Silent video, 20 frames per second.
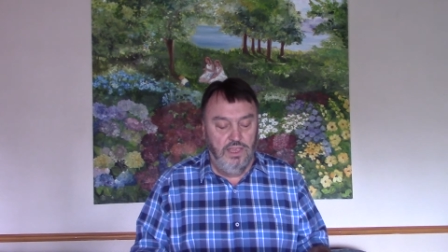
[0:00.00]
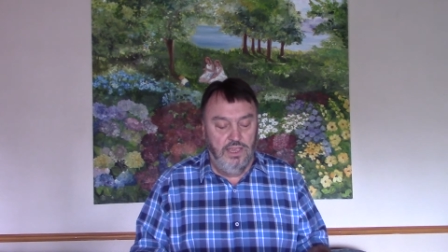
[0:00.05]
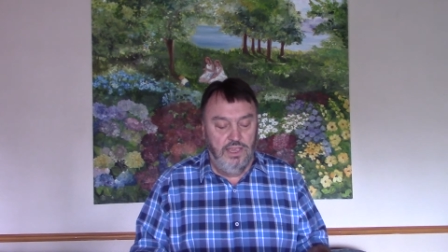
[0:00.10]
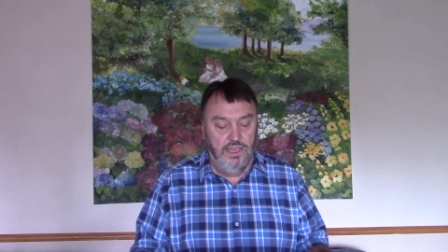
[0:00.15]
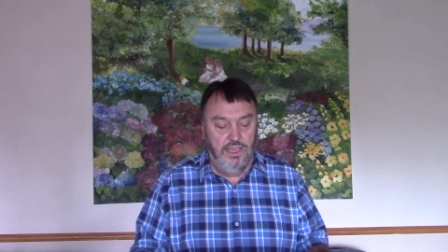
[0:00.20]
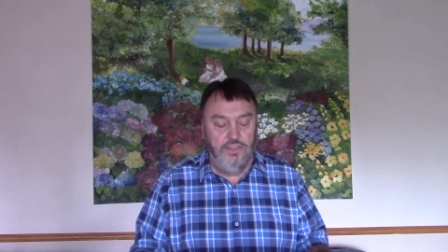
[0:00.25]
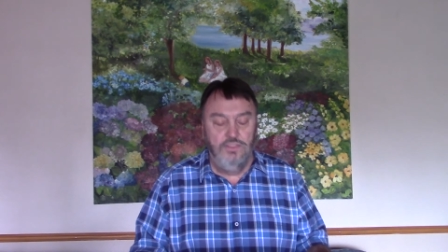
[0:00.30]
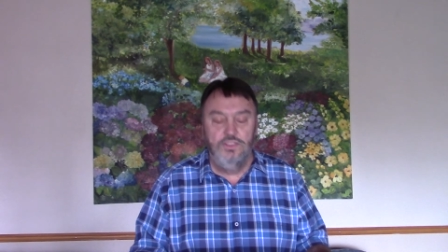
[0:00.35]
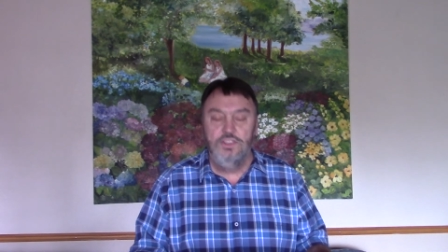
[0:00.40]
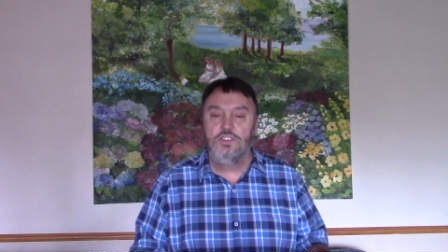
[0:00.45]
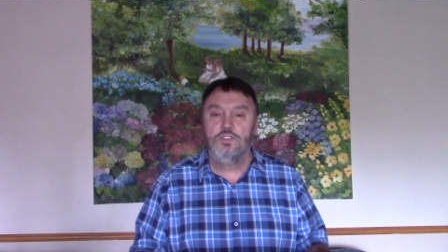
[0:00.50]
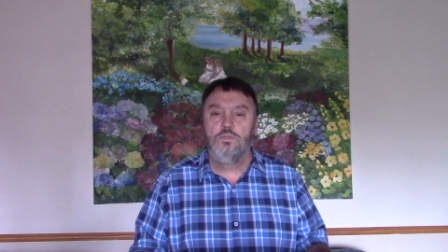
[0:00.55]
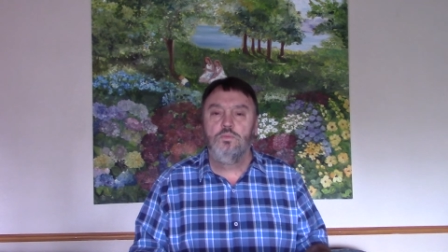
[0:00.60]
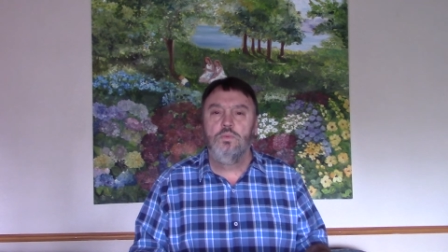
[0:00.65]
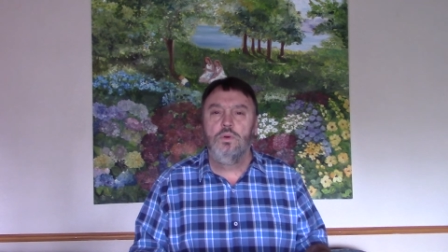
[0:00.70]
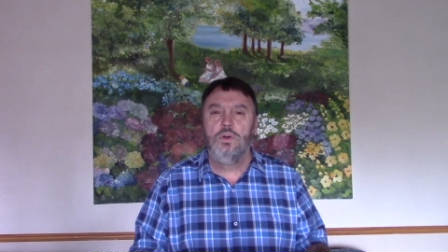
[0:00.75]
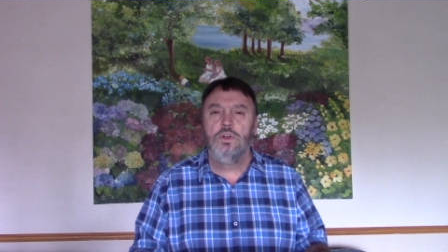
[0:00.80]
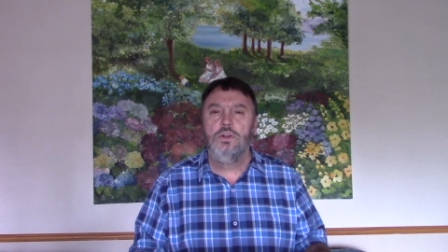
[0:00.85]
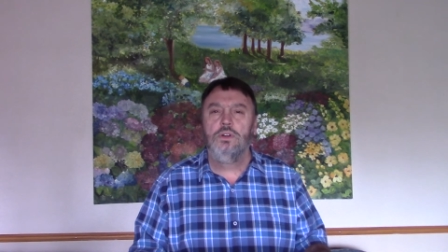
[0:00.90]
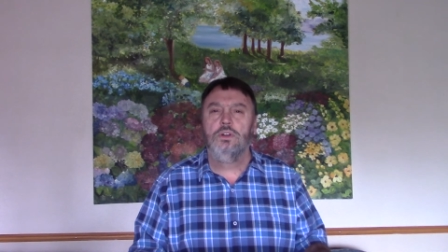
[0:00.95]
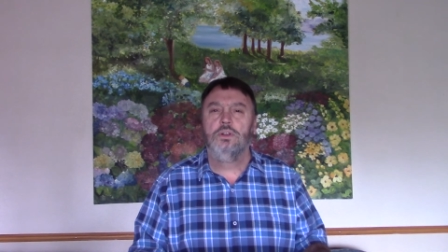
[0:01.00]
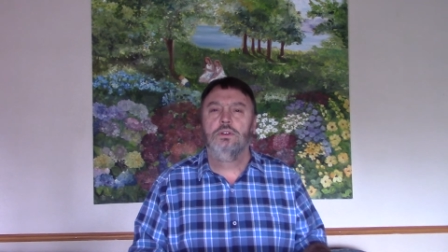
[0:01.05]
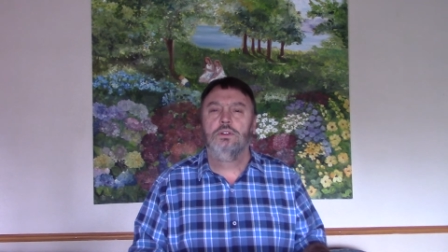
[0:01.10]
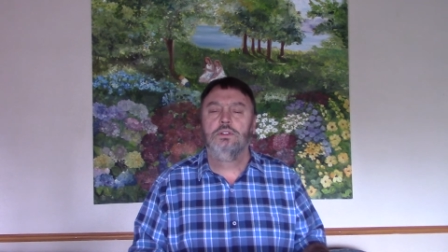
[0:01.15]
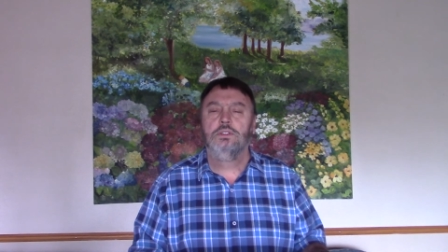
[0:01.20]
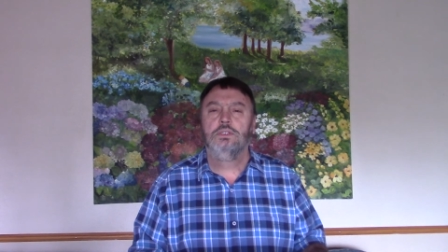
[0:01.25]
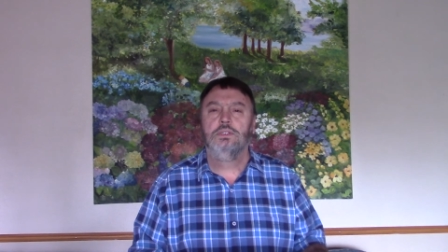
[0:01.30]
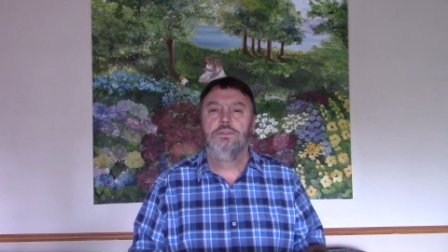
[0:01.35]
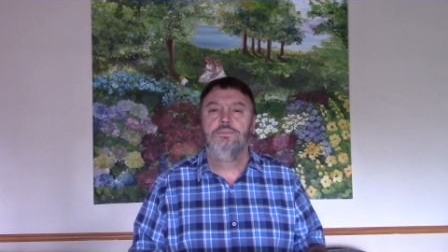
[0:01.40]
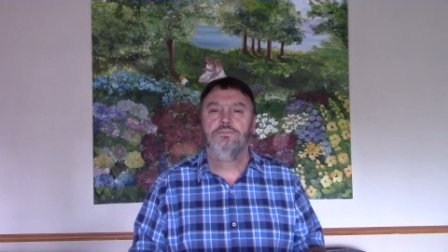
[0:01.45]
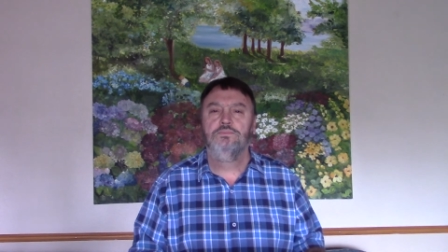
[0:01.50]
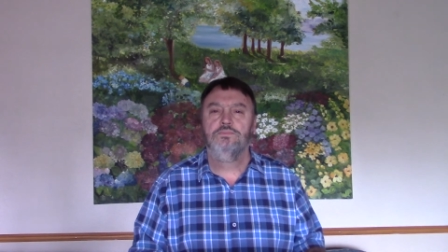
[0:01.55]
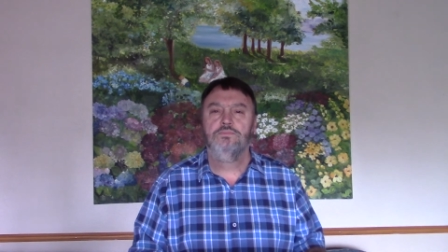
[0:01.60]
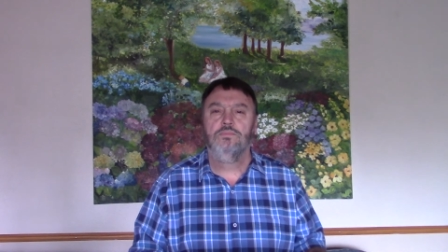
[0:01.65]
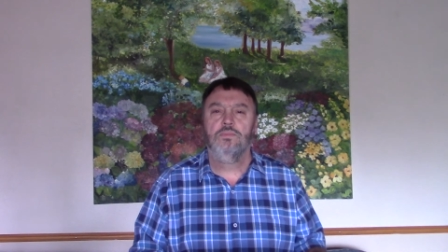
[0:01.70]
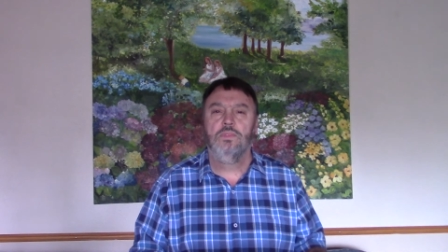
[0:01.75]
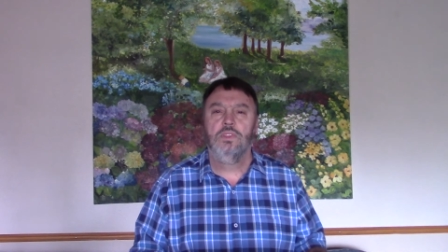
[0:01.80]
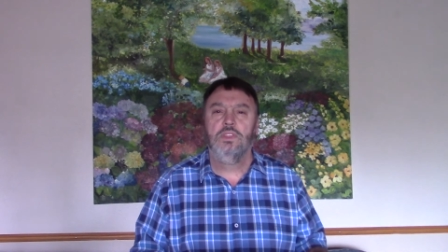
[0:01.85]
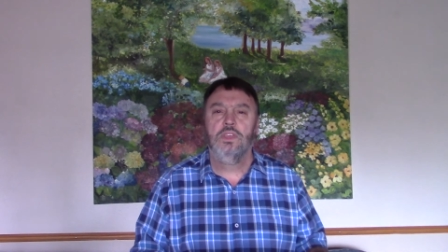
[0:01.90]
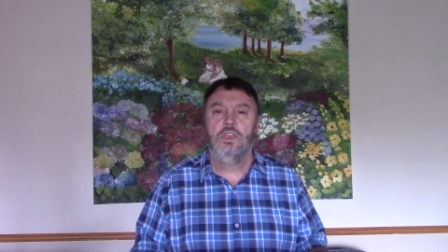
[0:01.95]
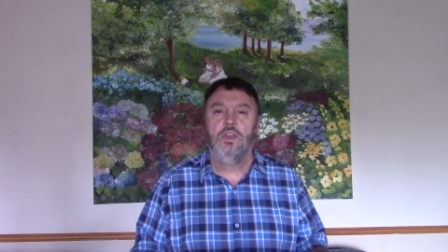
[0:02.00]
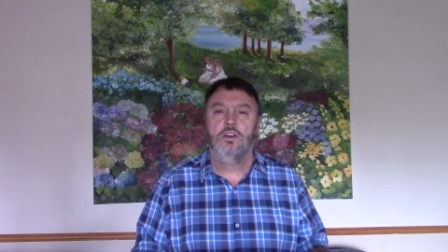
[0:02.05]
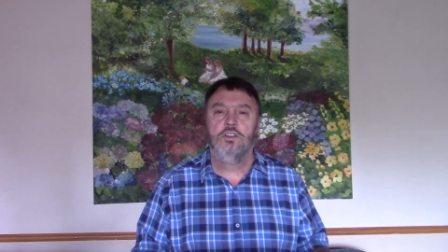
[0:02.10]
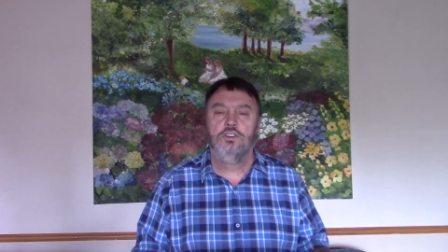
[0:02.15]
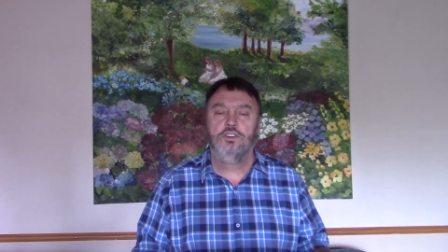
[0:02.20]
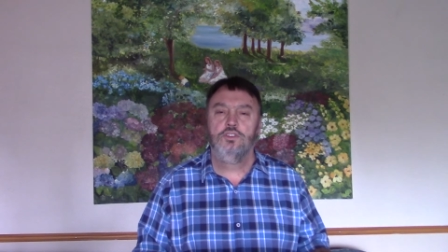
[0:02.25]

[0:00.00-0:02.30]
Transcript: In this world, there are